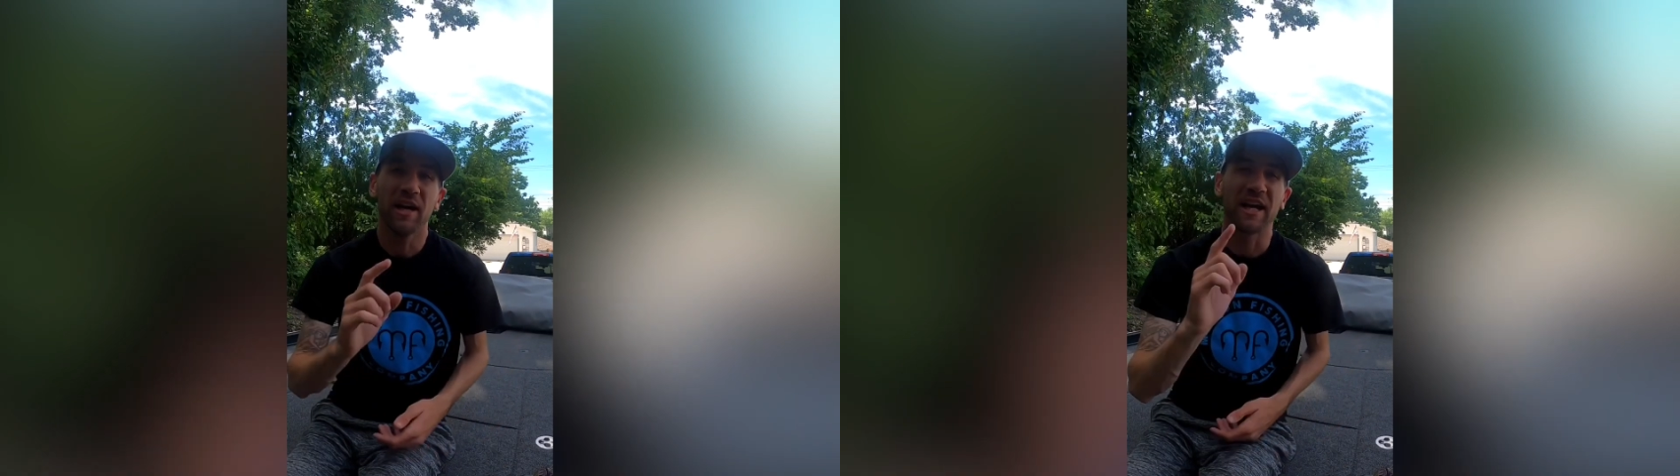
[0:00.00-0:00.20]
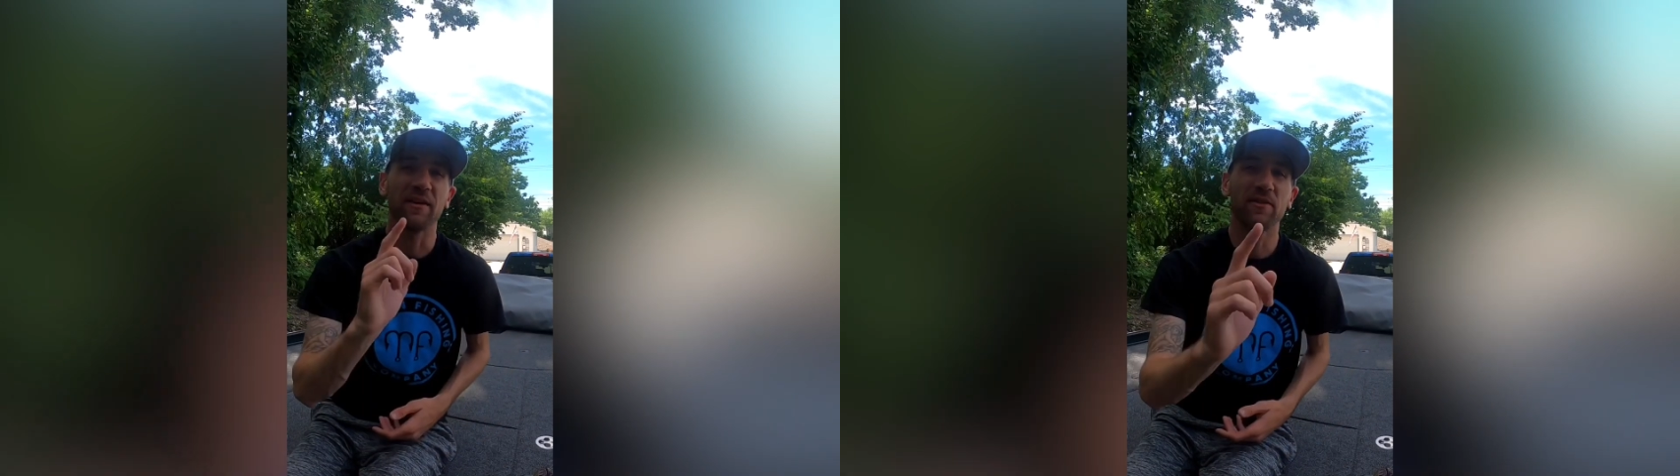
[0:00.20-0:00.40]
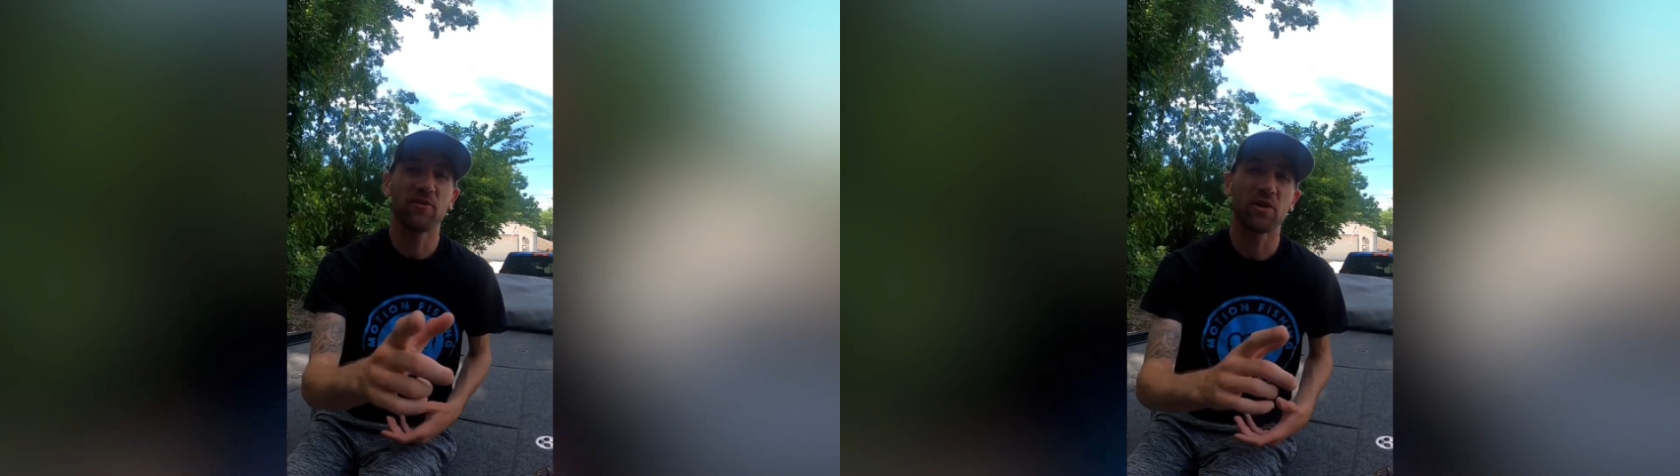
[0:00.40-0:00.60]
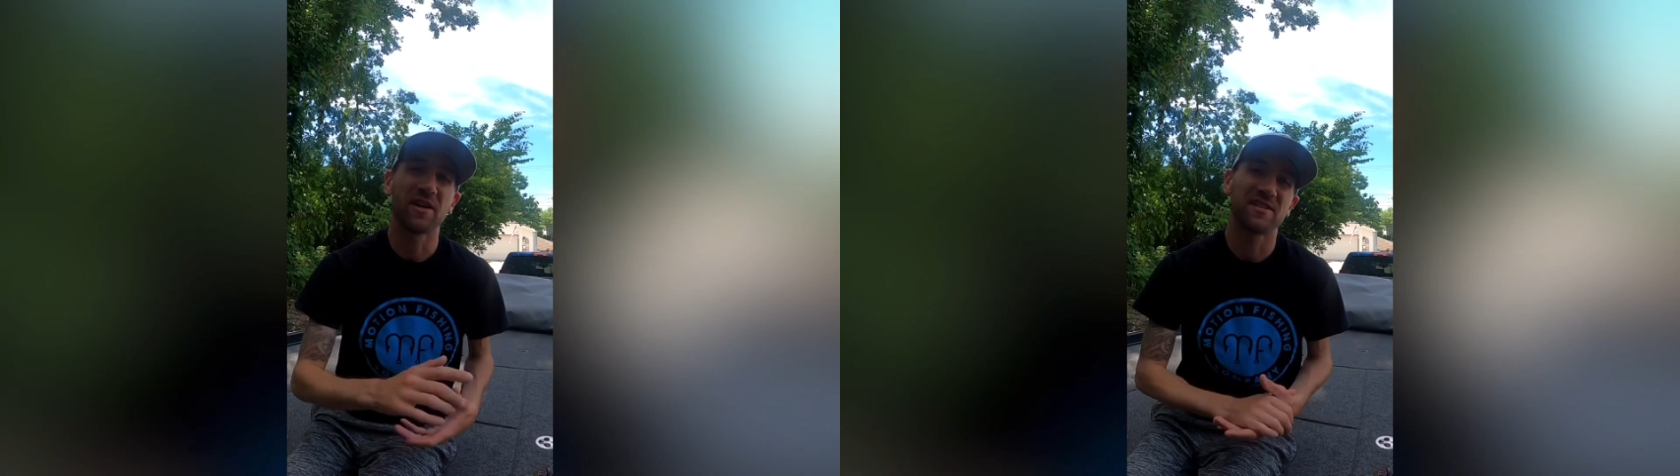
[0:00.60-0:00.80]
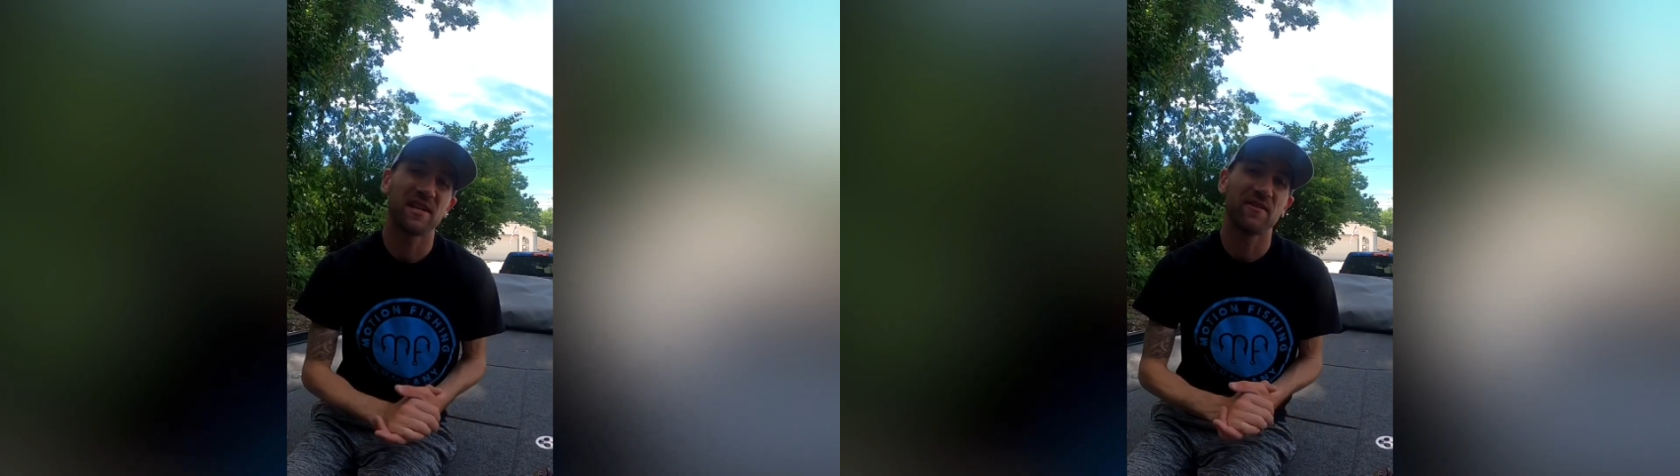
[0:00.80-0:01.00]
Even if you're
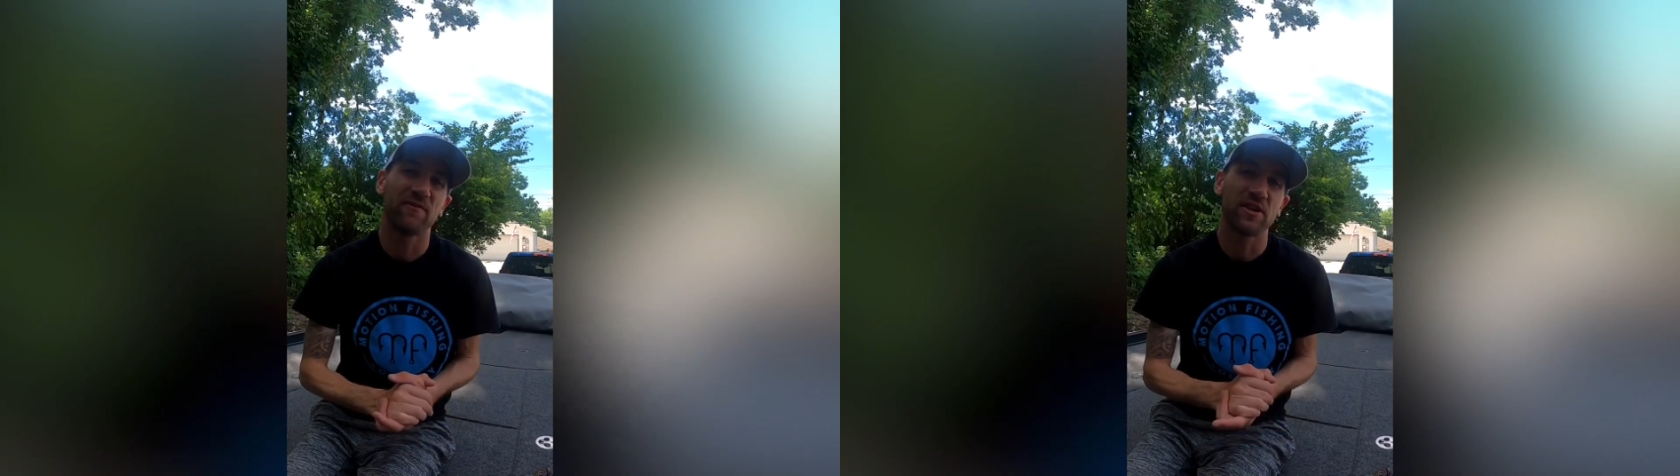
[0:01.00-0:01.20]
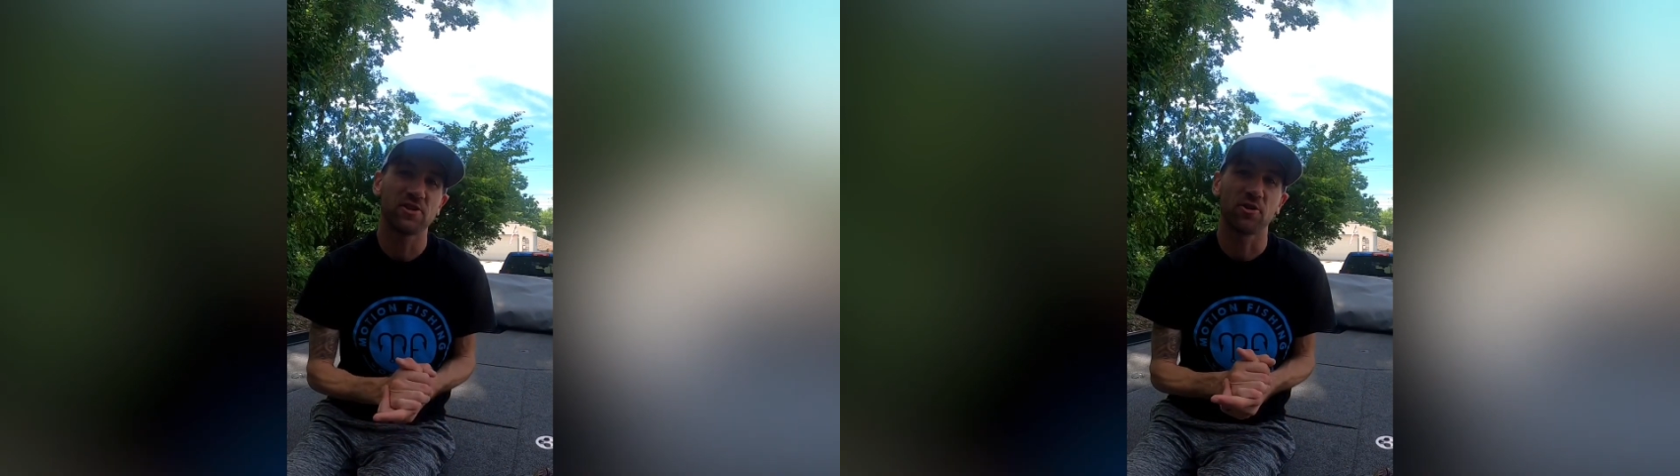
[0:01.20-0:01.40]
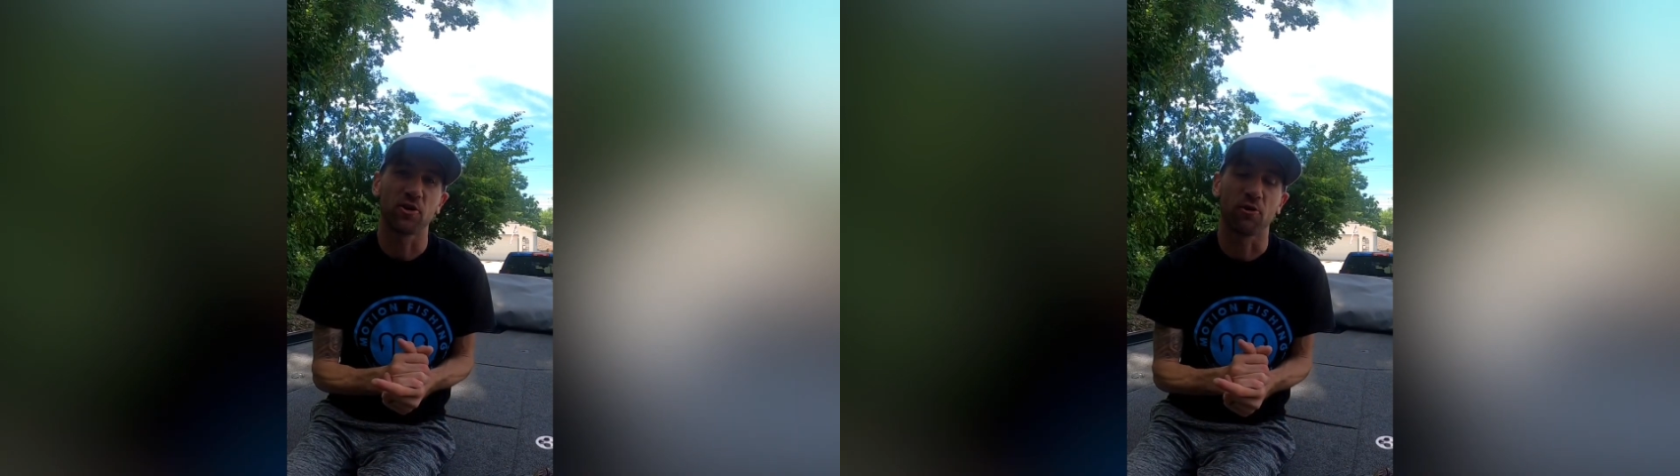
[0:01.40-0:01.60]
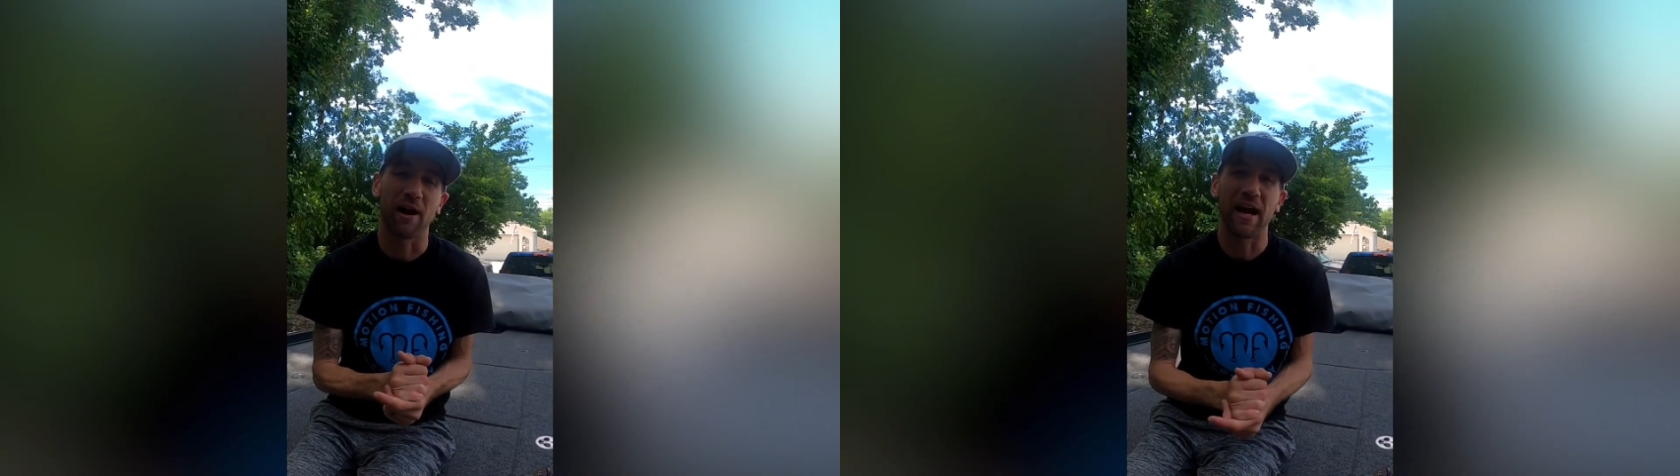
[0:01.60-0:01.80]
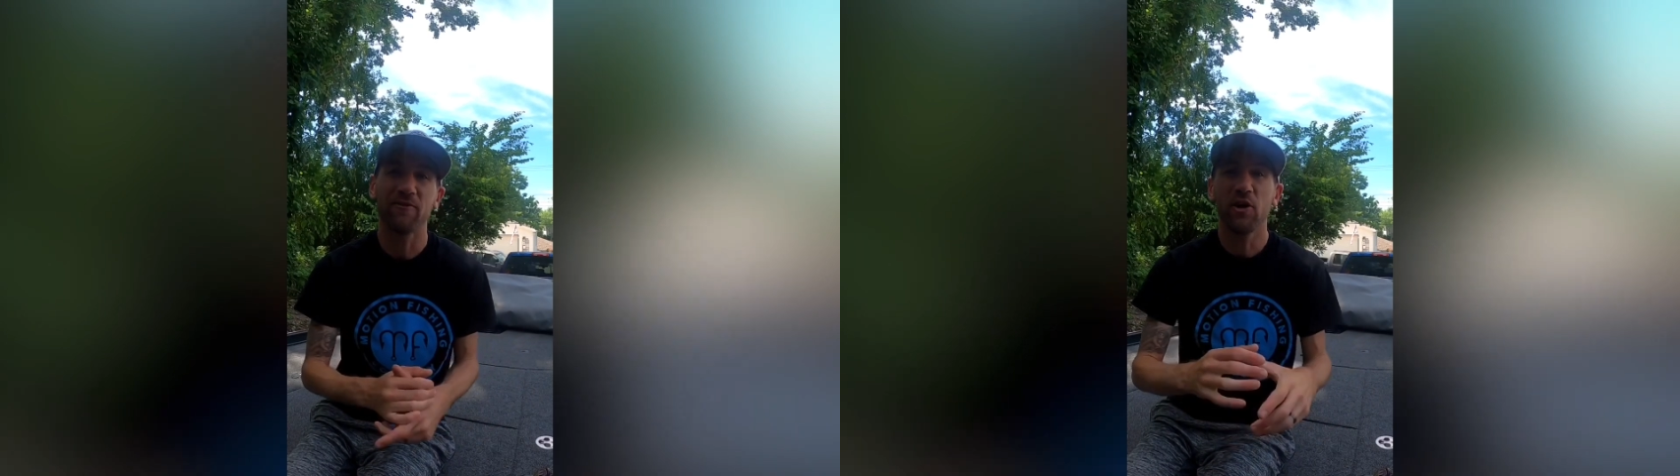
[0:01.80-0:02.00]
not seeing fish on your
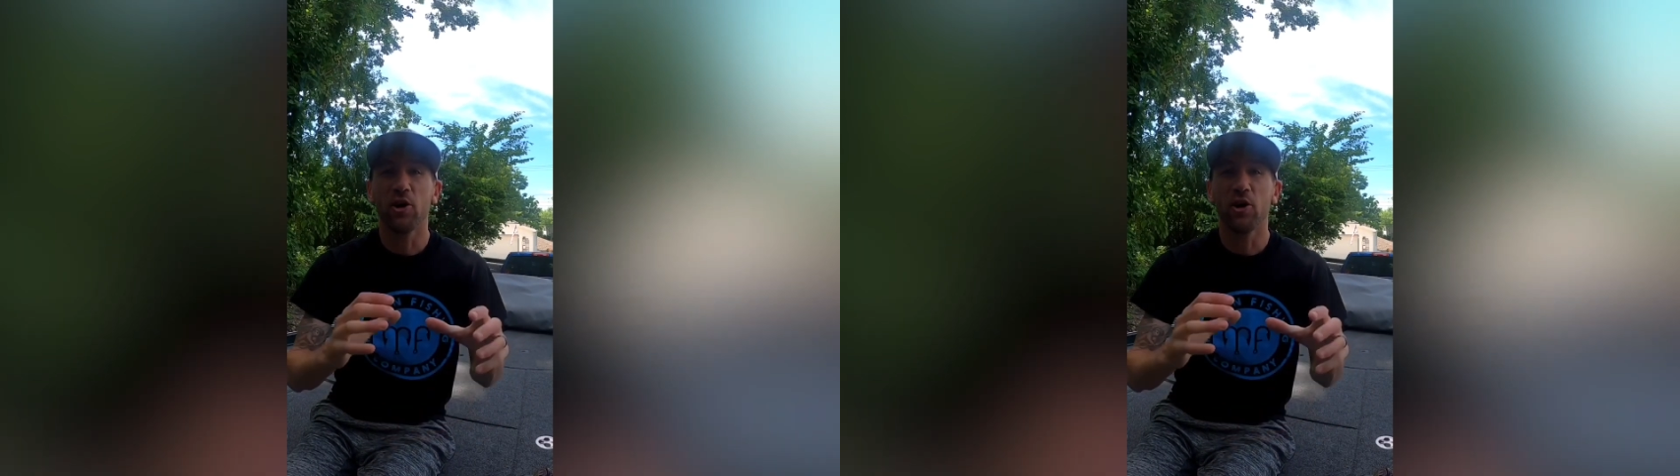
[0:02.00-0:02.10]
graph,